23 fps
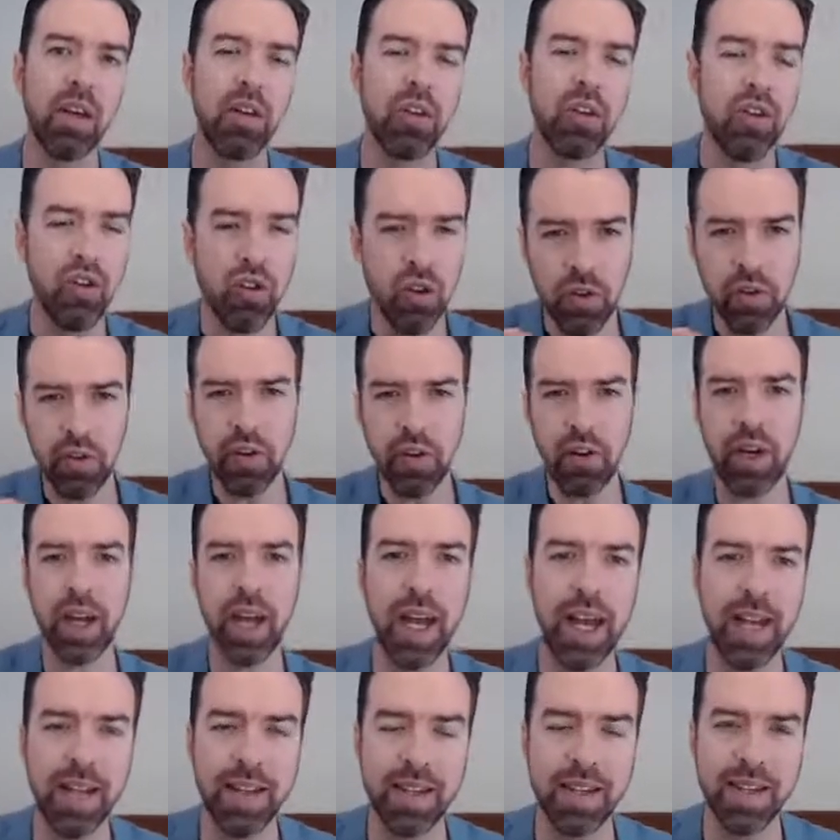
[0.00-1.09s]
you've got a
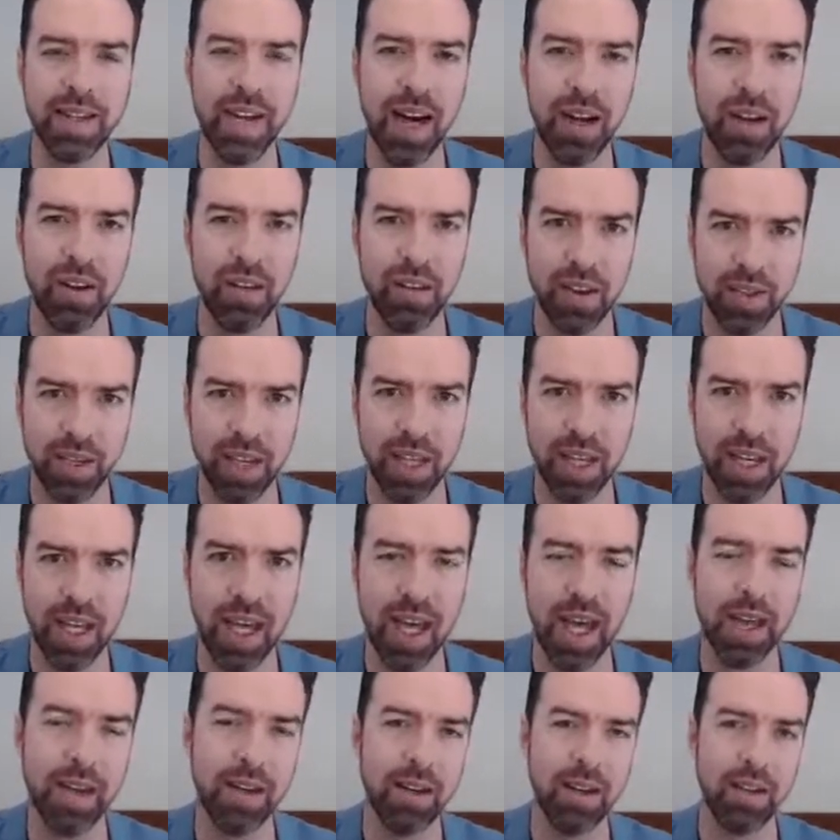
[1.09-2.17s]
head start on those other
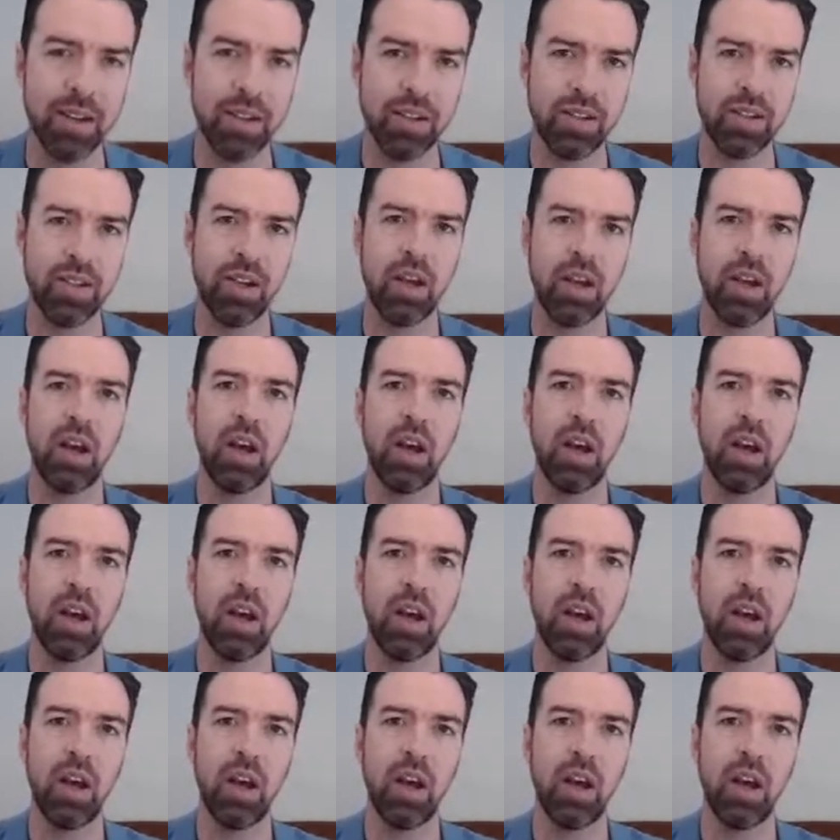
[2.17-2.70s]
candidates.